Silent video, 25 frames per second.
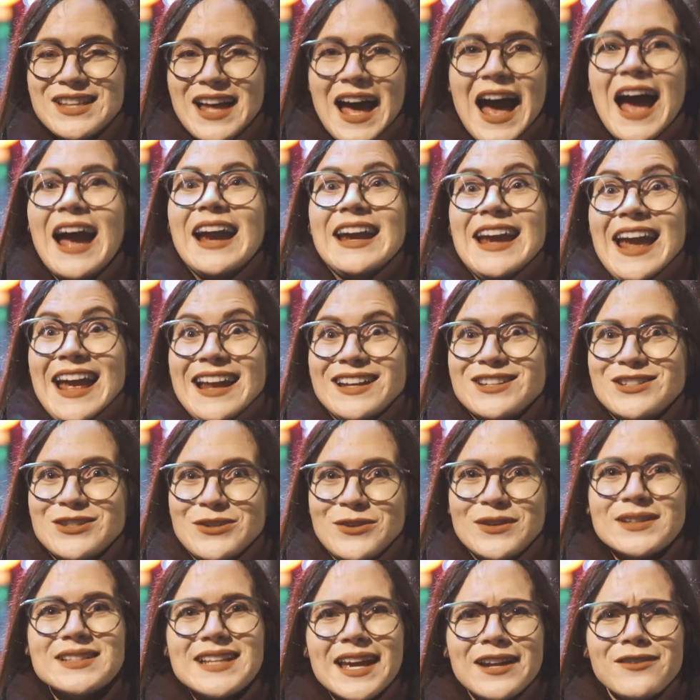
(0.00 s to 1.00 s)
I had to.
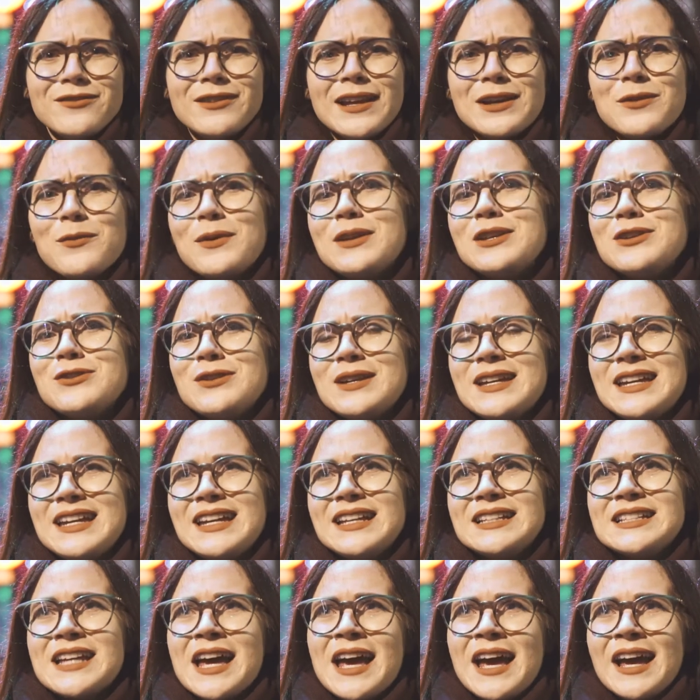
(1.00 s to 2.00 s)
It's kind of like when you
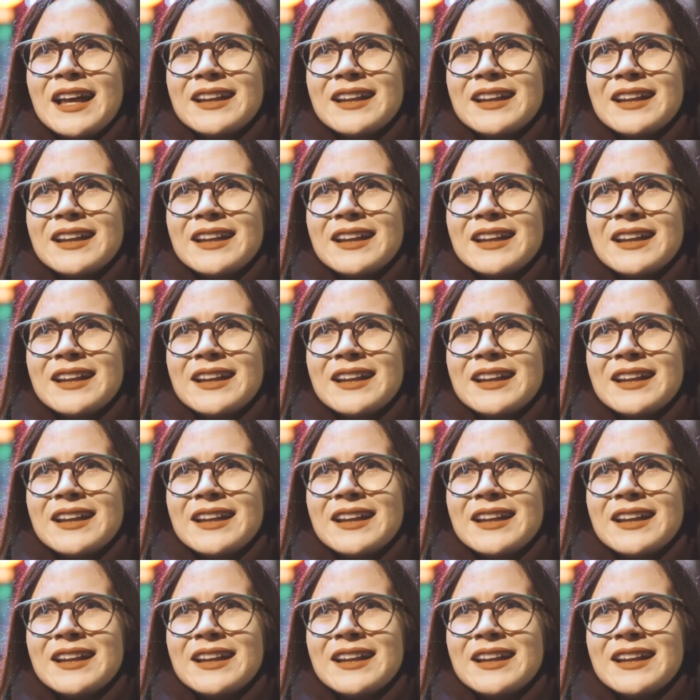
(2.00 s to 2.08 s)
eat